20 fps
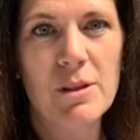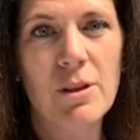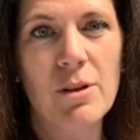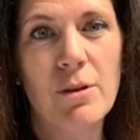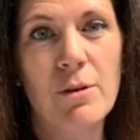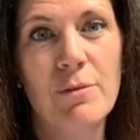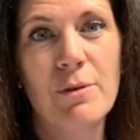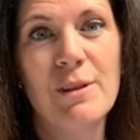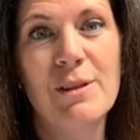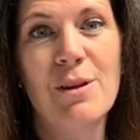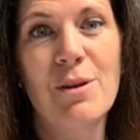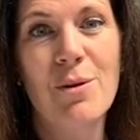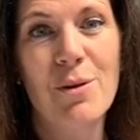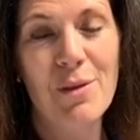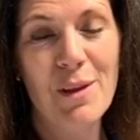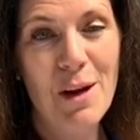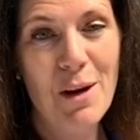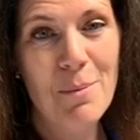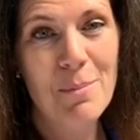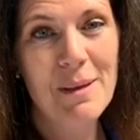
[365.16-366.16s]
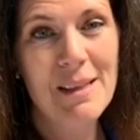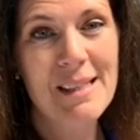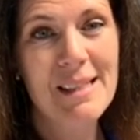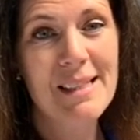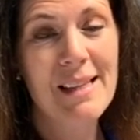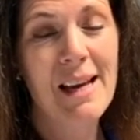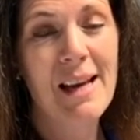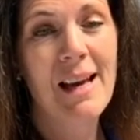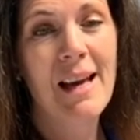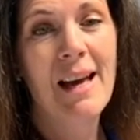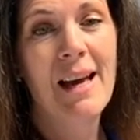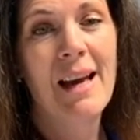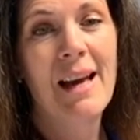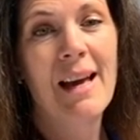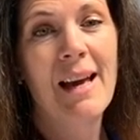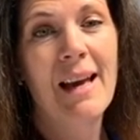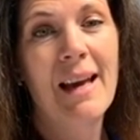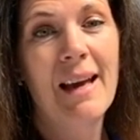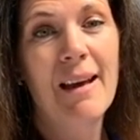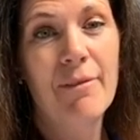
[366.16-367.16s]
a good physiotherapist
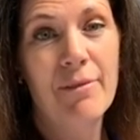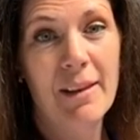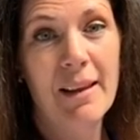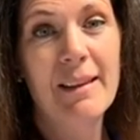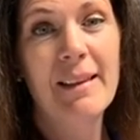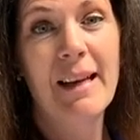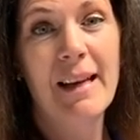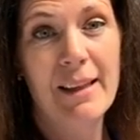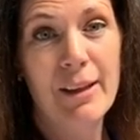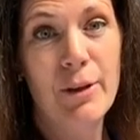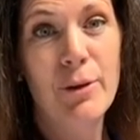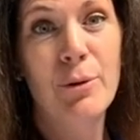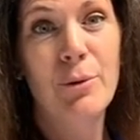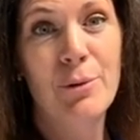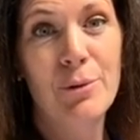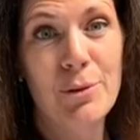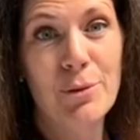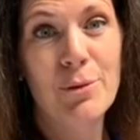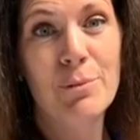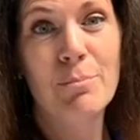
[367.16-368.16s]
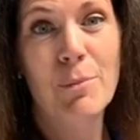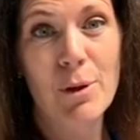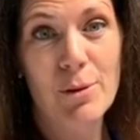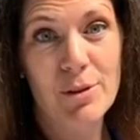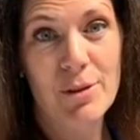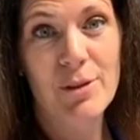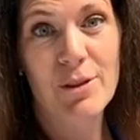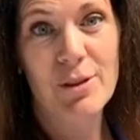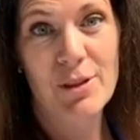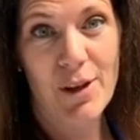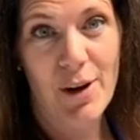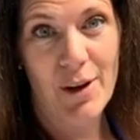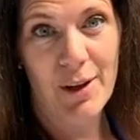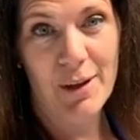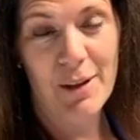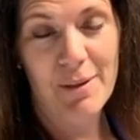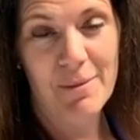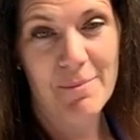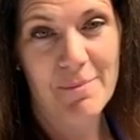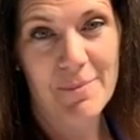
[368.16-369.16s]
if they let you do most of the
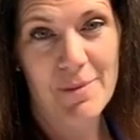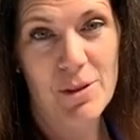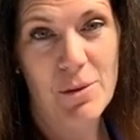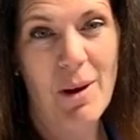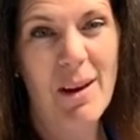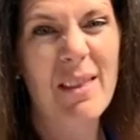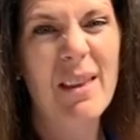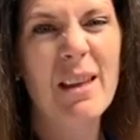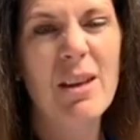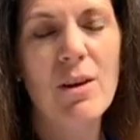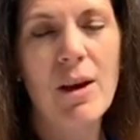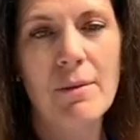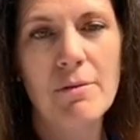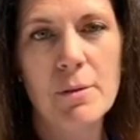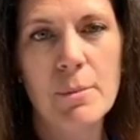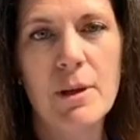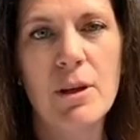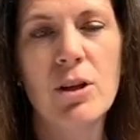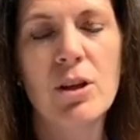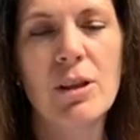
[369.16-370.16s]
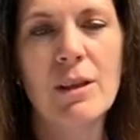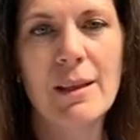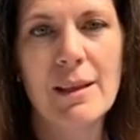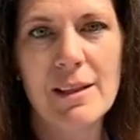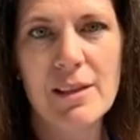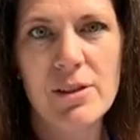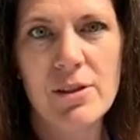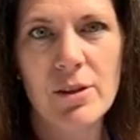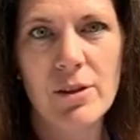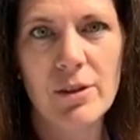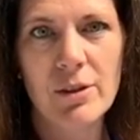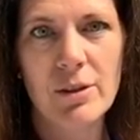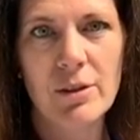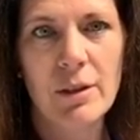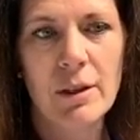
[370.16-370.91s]
talking. So I think you have to be a good listener.